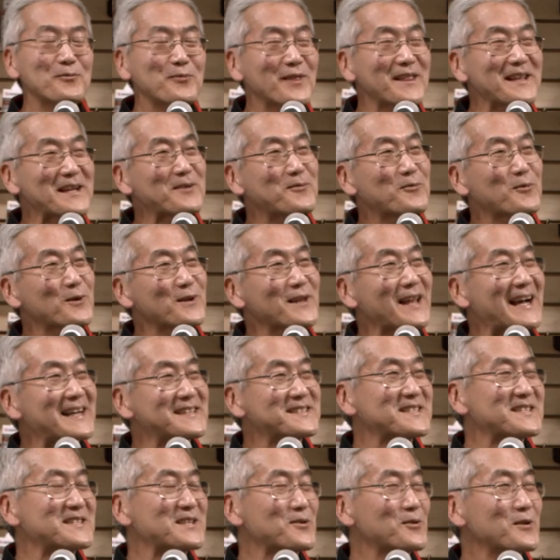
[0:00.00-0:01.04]
think we're that
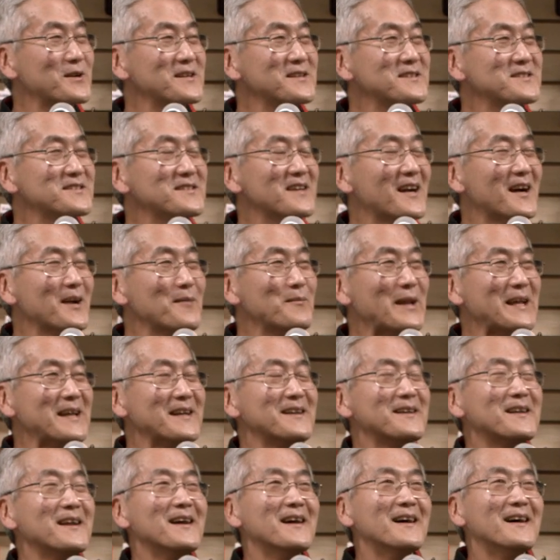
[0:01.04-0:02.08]
serious. I
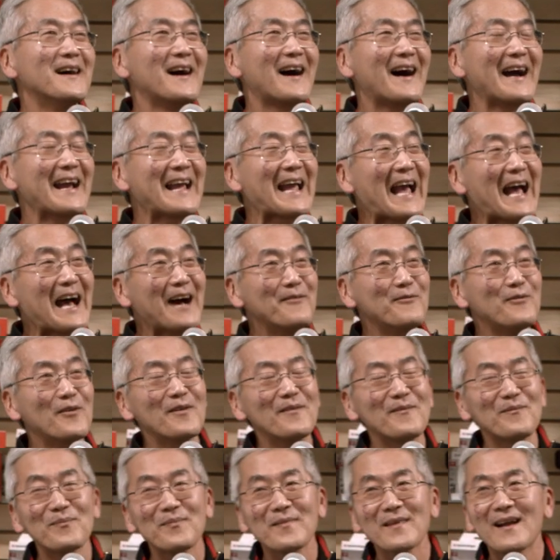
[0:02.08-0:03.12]
mean, I have.
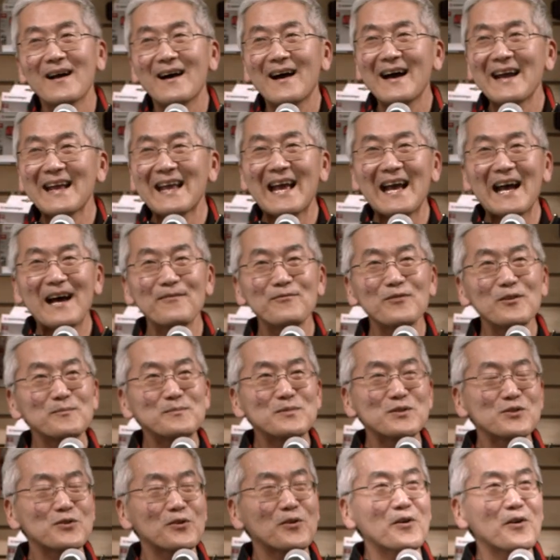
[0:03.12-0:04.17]
I have
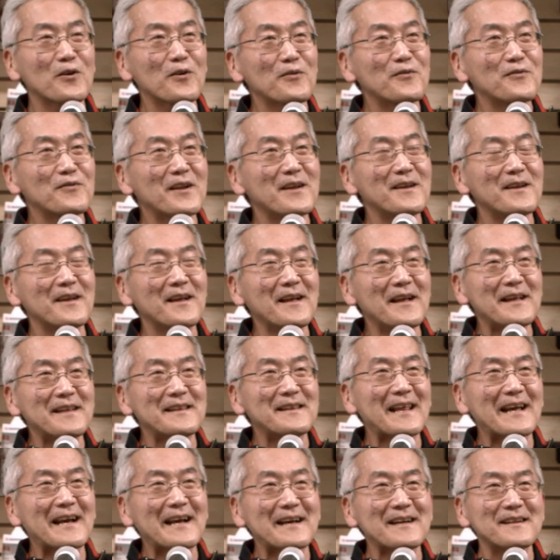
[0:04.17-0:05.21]
observed
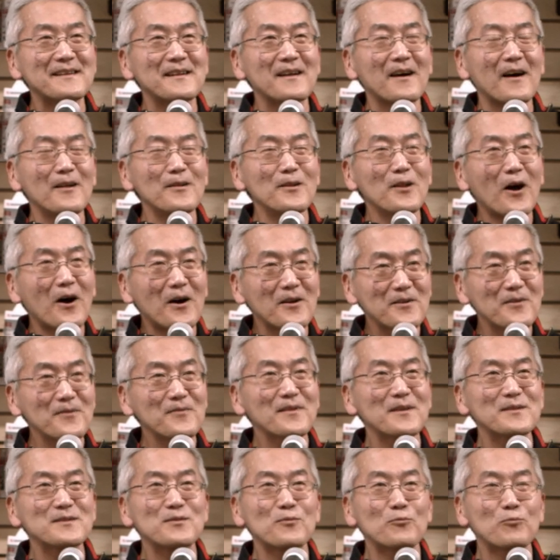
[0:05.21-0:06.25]
that a lot of
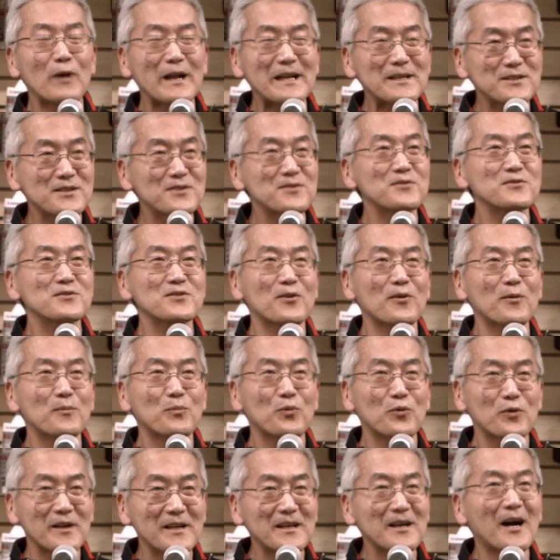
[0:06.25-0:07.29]
the racers are
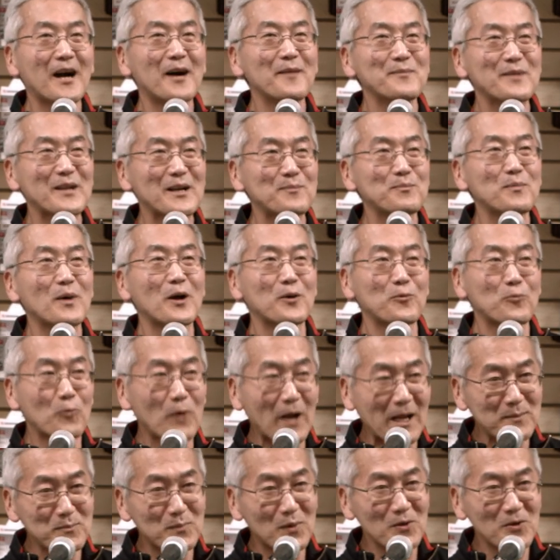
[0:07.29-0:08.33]
pretty hopped up on
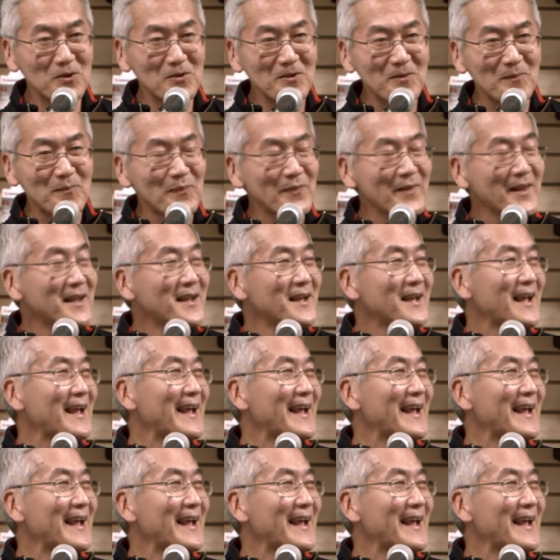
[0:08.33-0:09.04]
Red Bull. And,